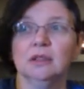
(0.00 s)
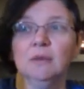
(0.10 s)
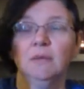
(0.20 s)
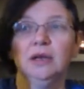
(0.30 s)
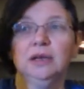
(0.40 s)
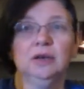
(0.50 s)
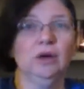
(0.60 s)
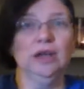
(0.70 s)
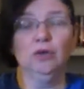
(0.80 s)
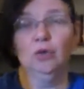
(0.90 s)
The money
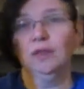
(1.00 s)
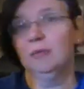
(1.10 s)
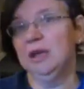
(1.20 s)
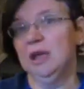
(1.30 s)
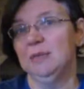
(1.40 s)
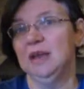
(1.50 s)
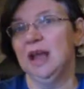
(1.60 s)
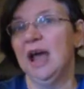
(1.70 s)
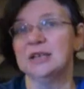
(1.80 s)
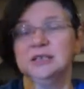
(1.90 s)
and or the payment
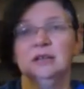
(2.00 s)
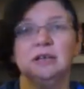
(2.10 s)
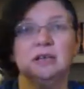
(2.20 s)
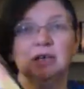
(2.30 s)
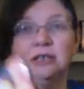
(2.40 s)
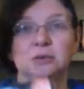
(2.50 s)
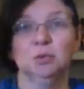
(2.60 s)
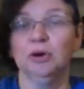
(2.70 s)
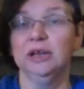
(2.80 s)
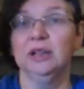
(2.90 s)
accidentally gets
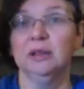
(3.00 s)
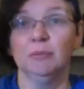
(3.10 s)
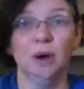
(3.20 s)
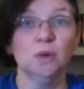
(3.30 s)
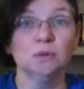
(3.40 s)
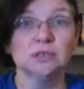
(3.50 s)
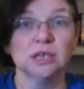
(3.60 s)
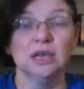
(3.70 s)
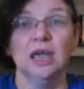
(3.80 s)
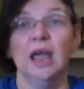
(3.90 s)
put in the boat,
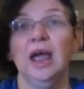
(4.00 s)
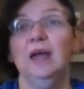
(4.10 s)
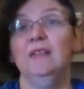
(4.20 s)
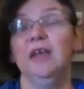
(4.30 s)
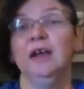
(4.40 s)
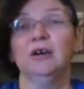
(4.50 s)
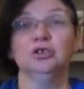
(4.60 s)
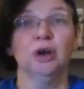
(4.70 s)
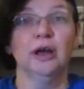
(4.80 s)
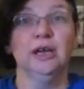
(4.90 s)
and they are
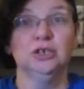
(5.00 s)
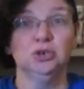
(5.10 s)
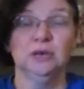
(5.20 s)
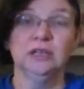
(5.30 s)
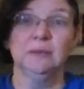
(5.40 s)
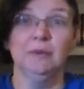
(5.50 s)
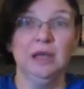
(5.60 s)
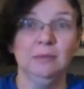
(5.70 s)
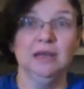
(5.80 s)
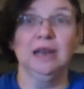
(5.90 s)
trying to get the
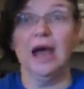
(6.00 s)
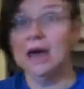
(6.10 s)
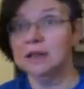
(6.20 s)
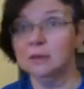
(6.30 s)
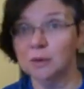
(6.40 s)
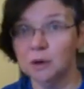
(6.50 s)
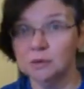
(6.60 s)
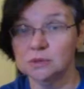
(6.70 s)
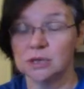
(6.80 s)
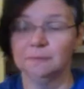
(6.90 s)
payment out of the
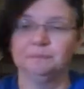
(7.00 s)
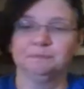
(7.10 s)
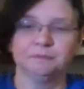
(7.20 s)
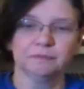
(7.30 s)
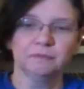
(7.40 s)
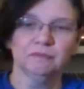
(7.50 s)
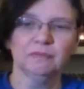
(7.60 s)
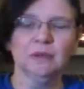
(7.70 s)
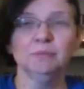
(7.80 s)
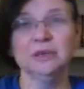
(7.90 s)
boat,
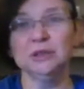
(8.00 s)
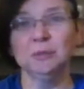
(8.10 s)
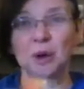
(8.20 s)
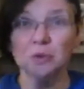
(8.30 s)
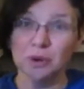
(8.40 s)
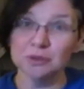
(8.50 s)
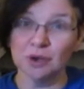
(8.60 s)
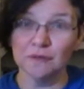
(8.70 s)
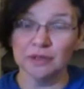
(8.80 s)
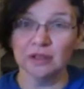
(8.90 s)
but the boat goes
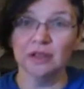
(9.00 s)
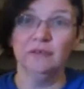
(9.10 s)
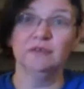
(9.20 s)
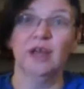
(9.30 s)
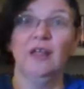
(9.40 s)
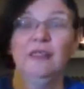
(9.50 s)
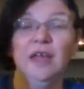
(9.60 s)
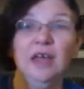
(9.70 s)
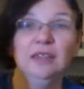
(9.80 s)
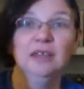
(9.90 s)
over the cliff, and
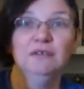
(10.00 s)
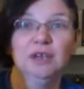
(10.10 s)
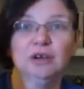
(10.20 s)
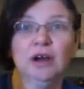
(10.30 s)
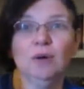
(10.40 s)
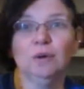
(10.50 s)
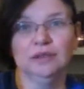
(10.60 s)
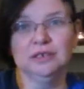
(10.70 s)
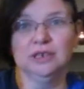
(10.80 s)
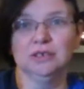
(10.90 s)
then they figure out where
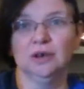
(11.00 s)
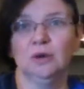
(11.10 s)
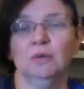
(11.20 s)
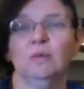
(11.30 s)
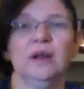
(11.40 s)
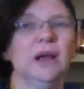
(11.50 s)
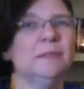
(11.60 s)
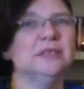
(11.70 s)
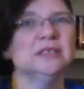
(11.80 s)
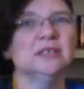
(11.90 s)
the dead go. What
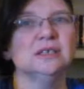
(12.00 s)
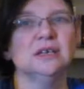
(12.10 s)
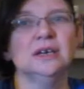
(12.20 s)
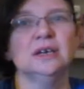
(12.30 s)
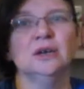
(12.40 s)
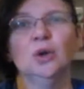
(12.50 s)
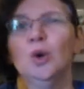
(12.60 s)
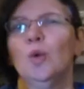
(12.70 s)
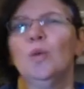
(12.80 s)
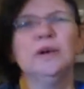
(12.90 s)
happens to the dead?
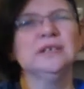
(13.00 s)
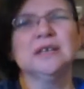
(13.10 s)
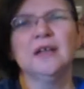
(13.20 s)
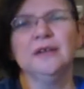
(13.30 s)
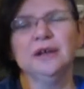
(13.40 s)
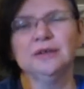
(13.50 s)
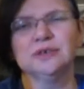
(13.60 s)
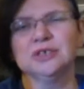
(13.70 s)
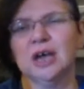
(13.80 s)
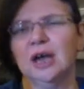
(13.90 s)
What is on that
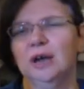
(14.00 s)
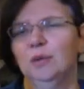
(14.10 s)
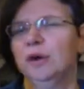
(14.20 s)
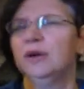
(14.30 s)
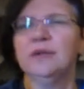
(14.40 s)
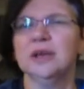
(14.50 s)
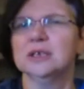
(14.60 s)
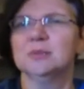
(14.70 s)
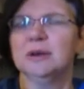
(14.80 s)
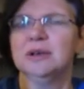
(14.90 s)
other side? What are they
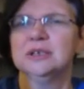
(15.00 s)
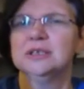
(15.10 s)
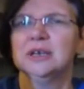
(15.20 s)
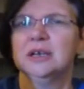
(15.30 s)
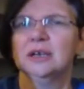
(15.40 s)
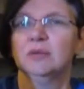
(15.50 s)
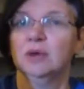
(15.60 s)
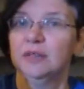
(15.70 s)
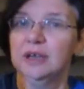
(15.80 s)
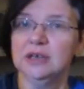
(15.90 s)
experiencing?
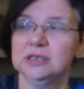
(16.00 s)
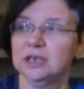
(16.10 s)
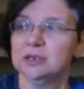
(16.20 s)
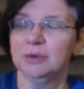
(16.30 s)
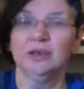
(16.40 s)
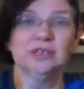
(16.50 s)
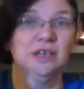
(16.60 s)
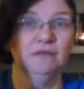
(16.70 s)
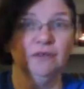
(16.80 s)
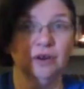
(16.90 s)
Well, they get to experience
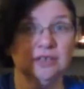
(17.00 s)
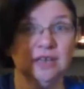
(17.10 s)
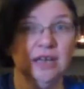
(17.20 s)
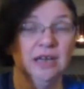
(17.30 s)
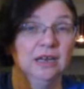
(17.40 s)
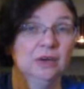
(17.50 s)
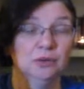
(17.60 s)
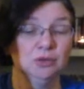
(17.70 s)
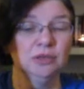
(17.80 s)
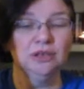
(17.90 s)
it firsthand. It
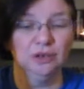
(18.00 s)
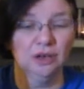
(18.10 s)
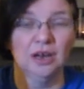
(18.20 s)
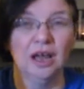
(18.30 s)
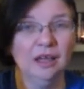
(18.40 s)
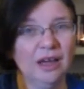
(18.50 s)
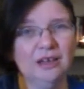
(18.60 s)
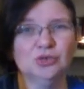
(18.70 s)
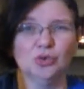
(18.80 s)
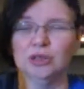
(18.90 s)
was really good. I
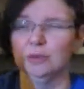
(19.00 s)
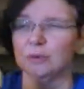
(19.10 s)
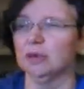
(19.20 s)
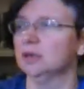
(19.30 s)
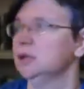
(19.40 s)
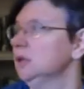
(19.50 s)
enjoyed the book.